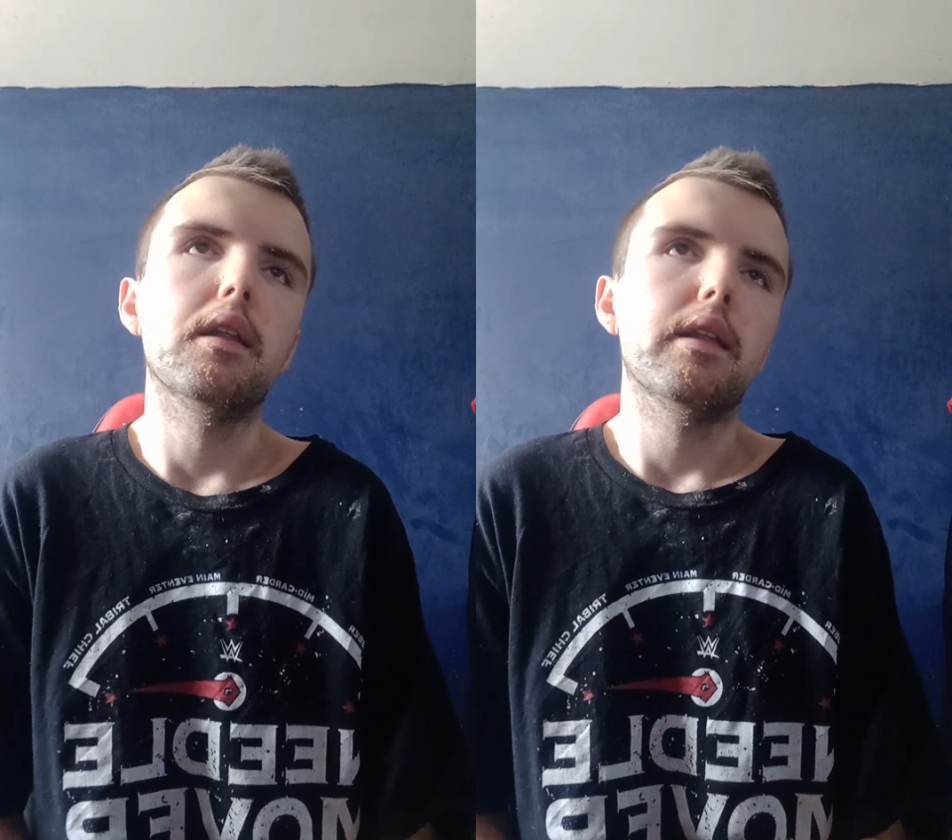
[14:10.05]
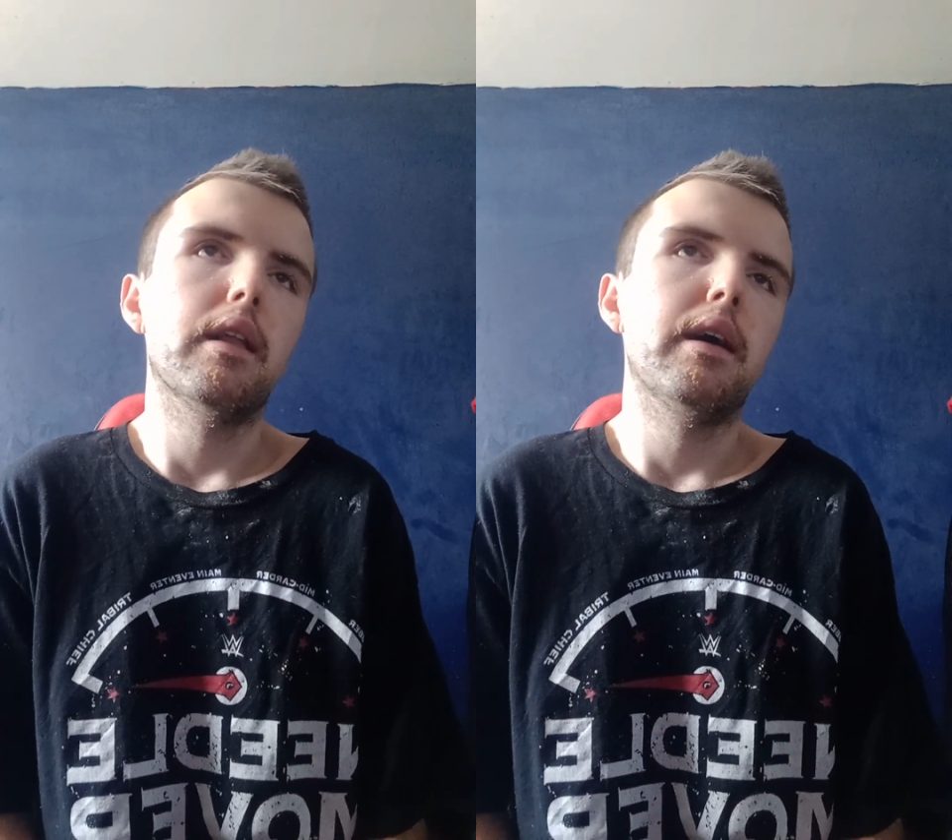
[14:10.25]

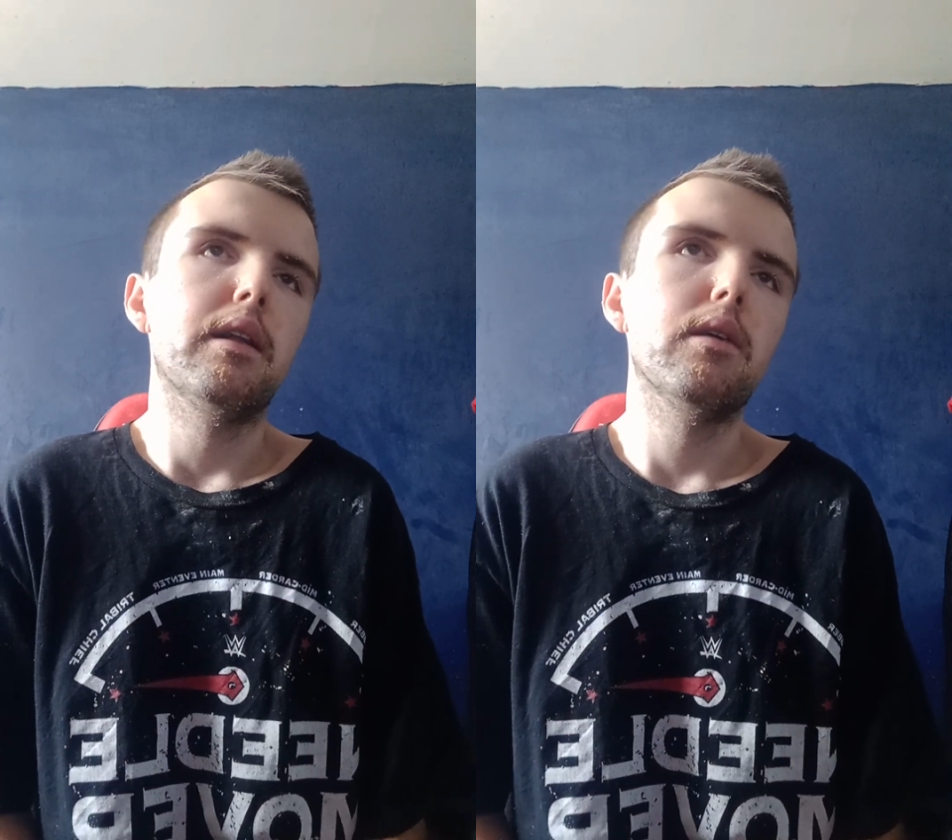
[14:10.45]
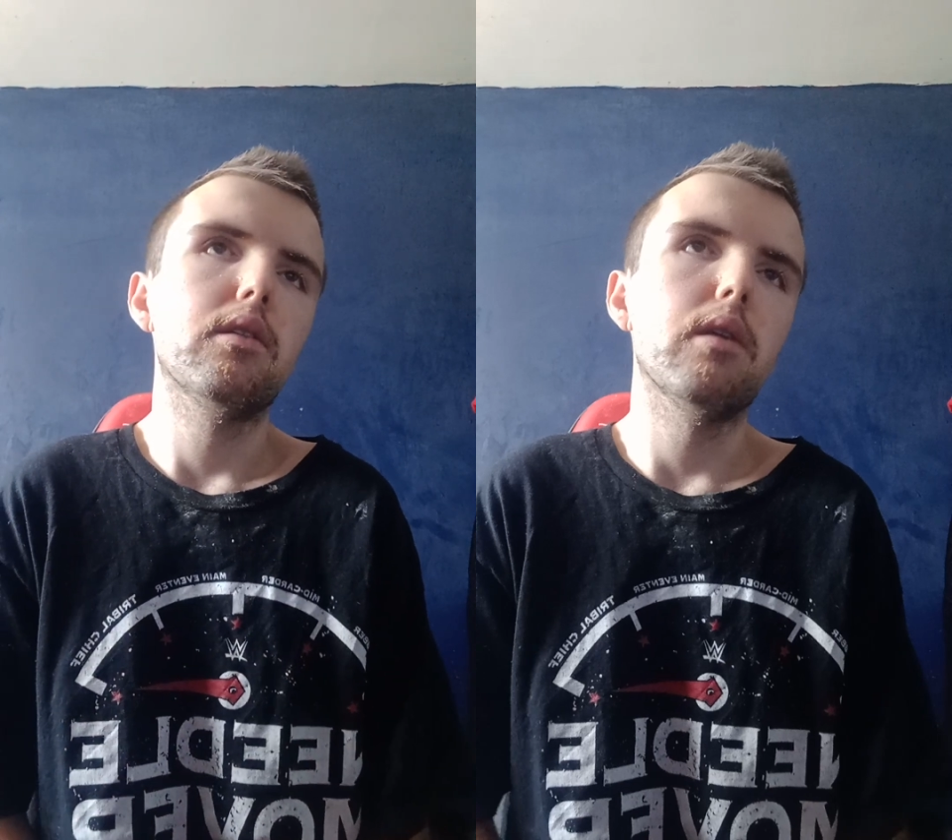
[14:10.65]

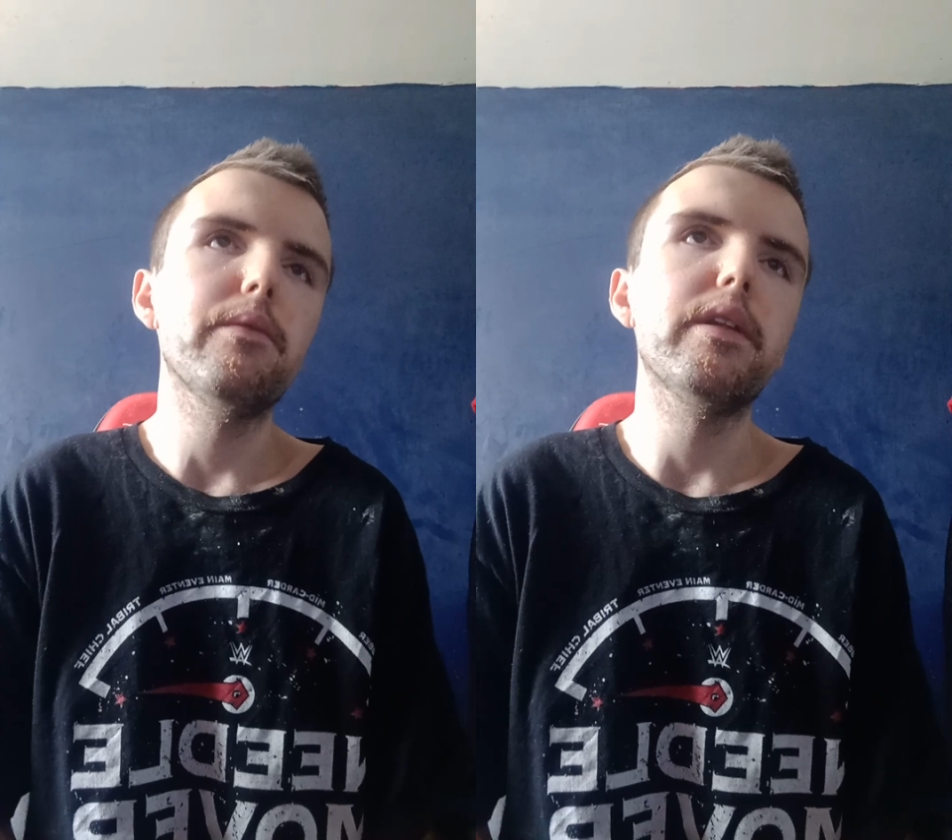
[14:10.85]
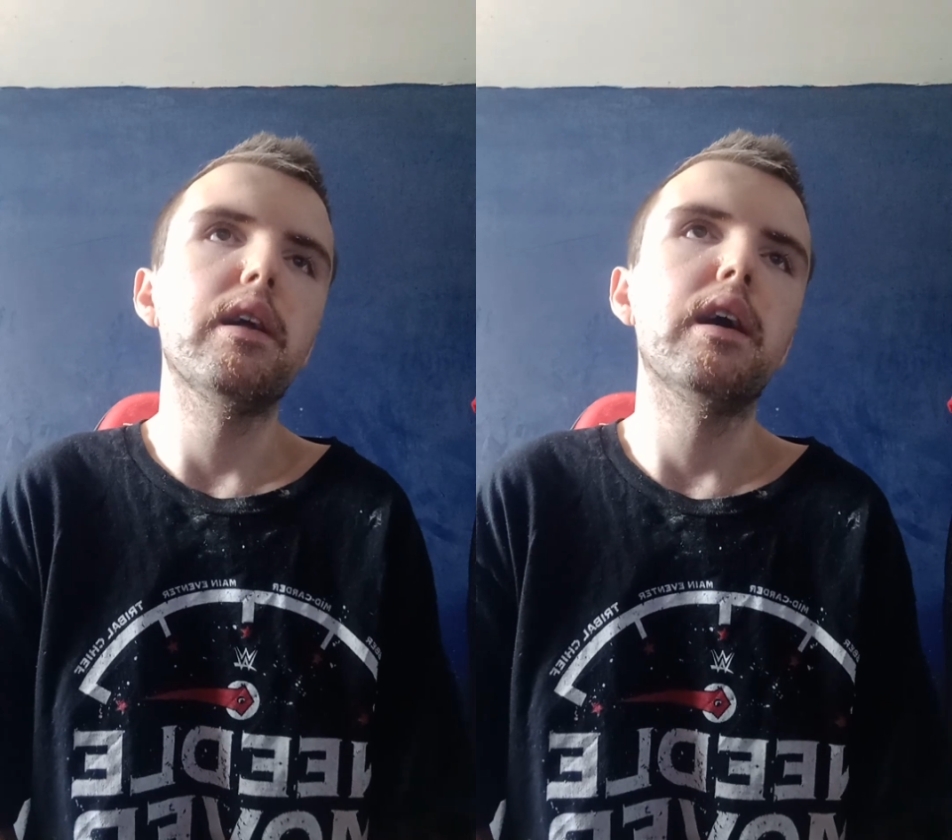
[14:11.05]
like, not
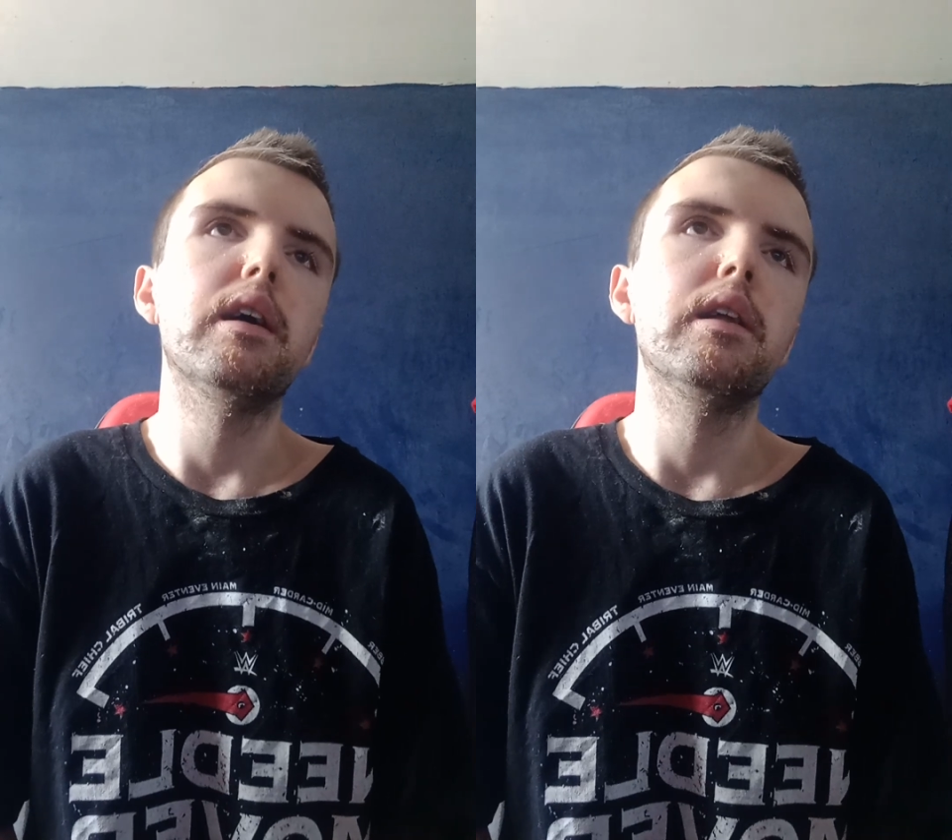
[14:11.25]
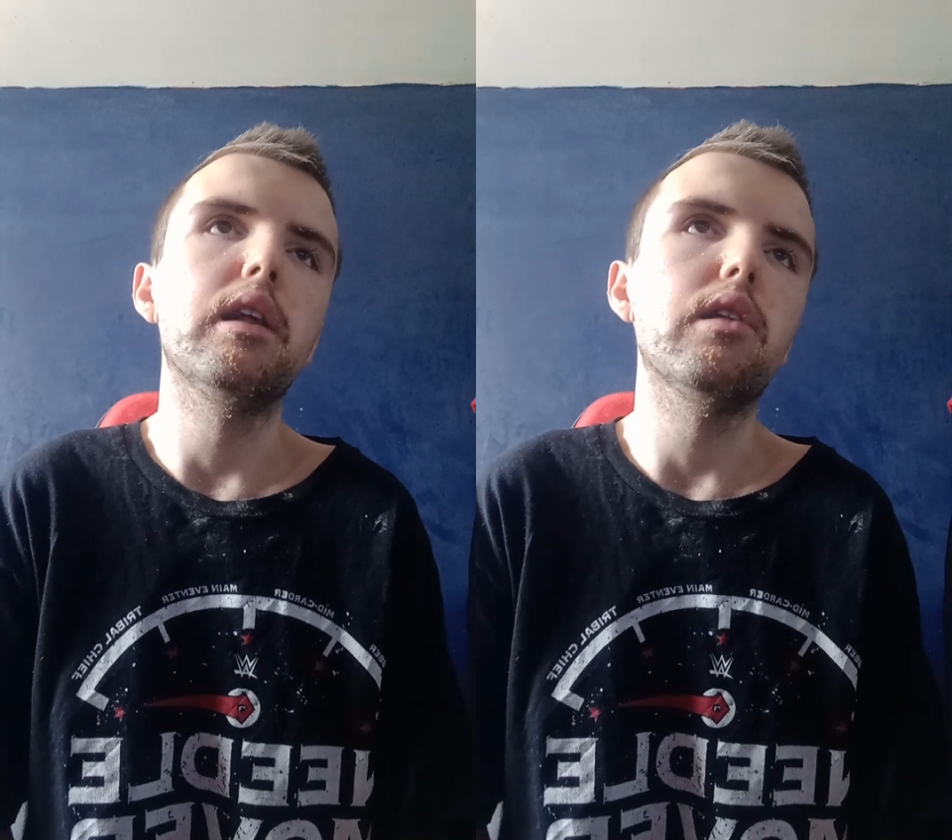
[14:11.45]
something
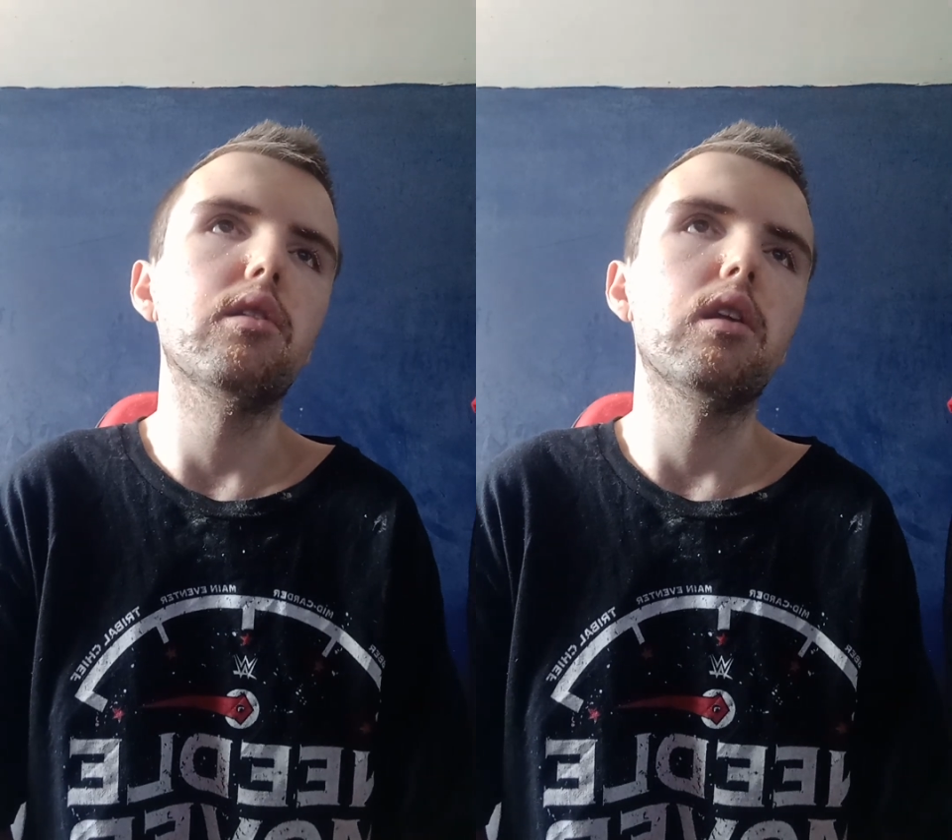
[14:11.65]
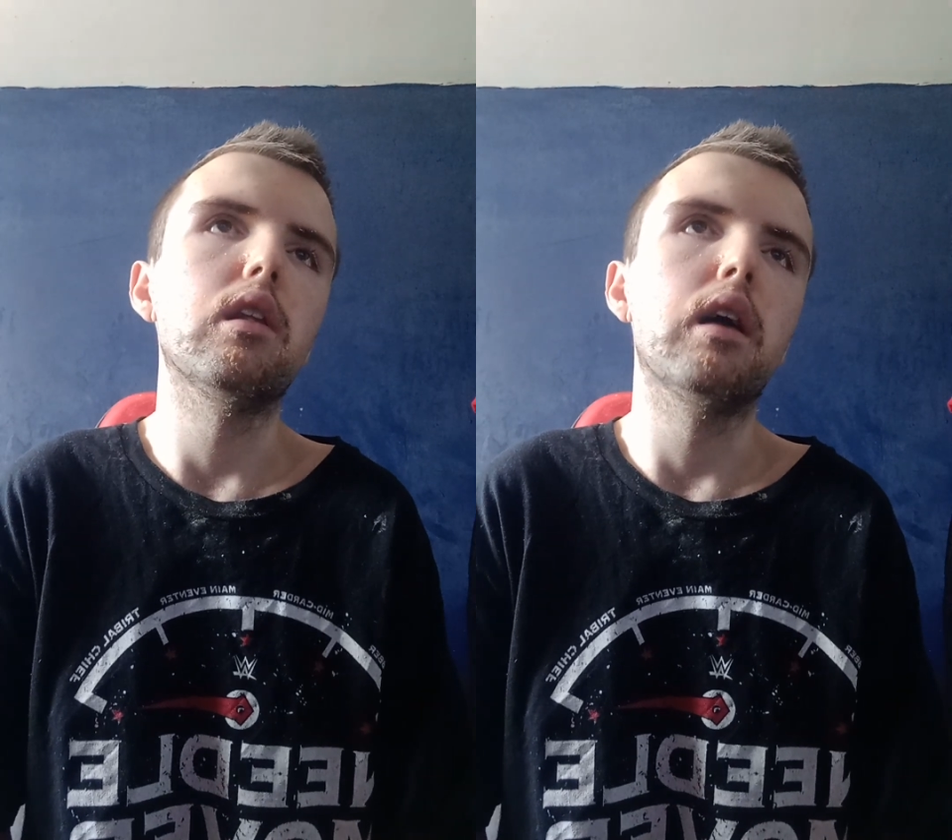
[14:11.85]
like an
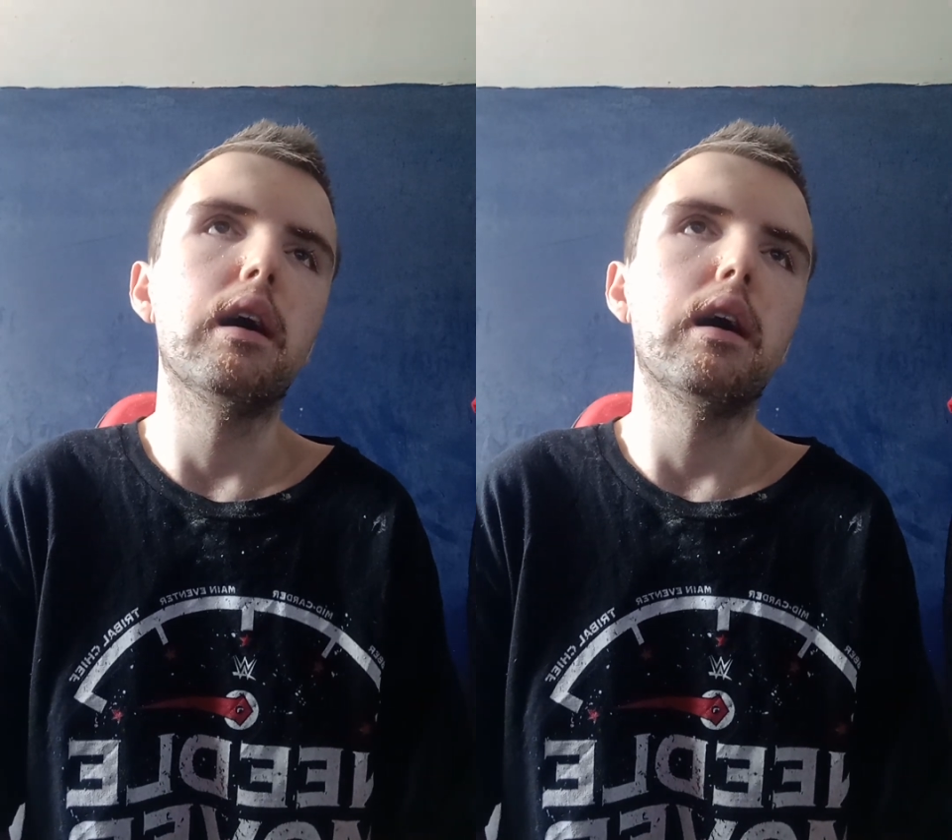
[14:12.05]
incident